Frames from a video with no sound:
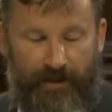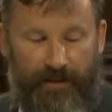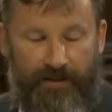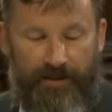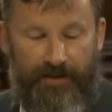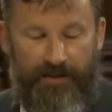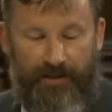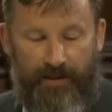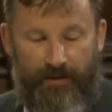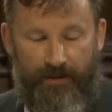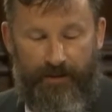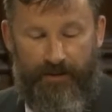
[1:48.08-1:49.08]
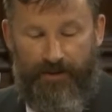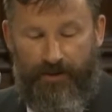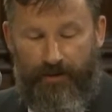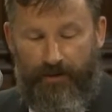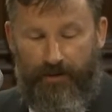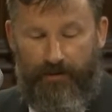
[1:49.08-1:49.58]
This is known as
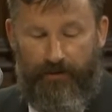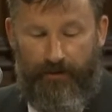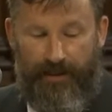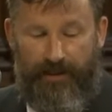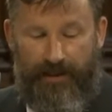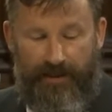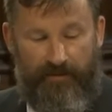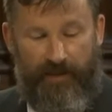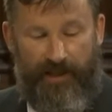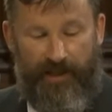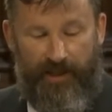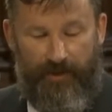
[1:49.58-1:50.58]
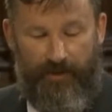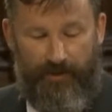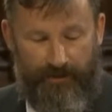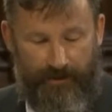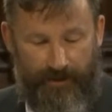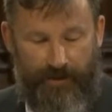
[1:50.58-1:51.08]
solar radiation management,
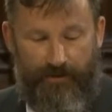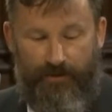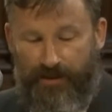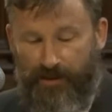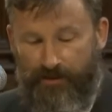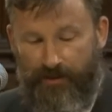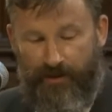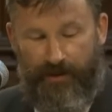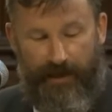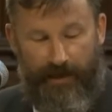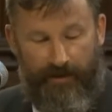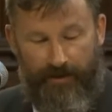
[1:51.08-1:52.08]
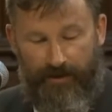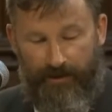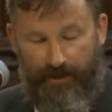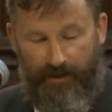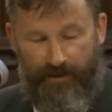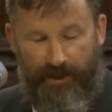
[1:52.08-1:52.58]
stratospheric
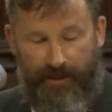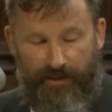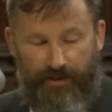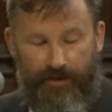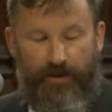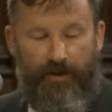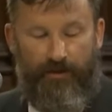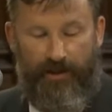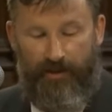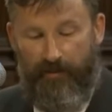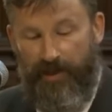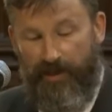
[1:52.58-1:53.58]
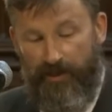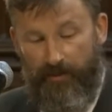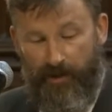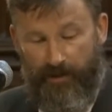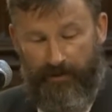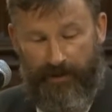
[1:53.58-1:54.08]
aerosol injection, or albedo
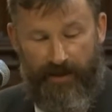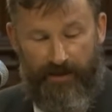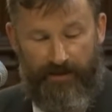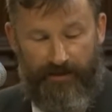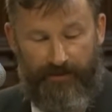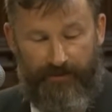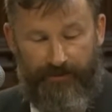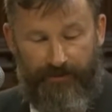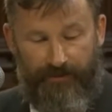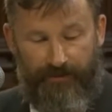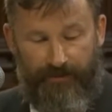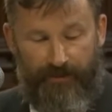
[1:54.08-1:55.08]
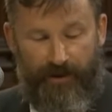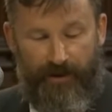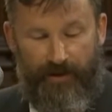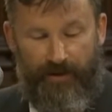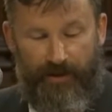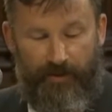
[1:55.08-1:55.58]
modification.
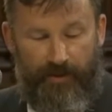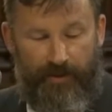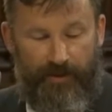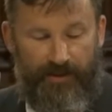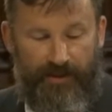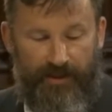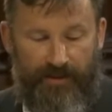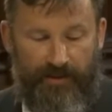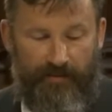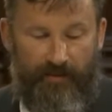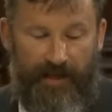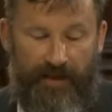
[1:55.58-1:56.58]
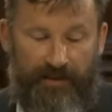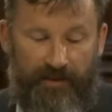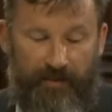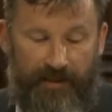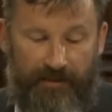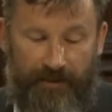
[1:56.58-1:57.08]
This process, patented
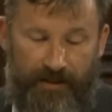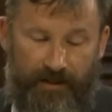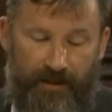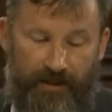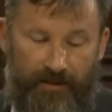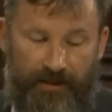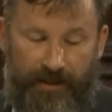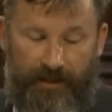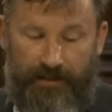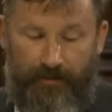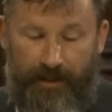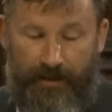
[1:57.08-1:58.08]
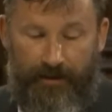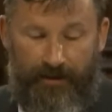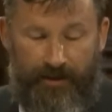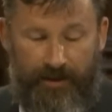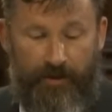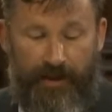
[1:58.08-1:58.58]
by defense contractor
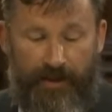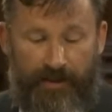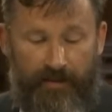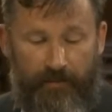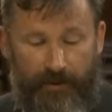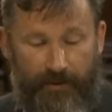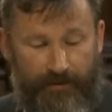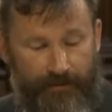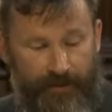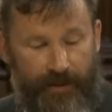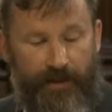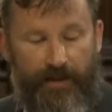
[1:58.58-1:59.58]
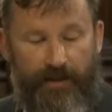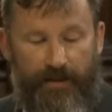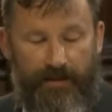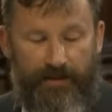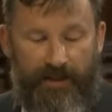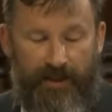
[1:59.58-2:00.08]
Raytheon, is quite simple.
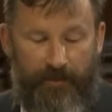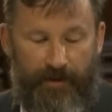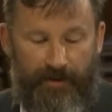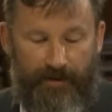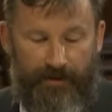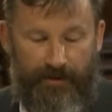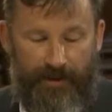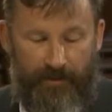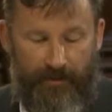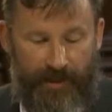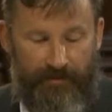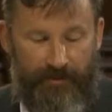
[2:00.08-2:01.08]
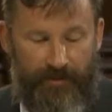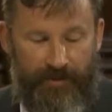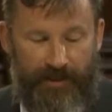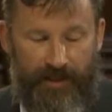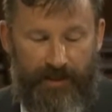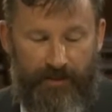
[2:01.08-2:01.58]
Tiny particles sprayed from
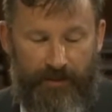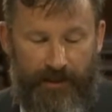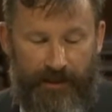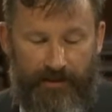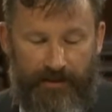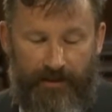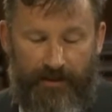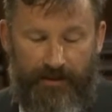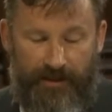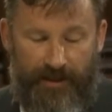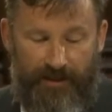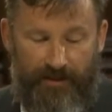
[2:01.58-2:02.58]
jets would act as condensation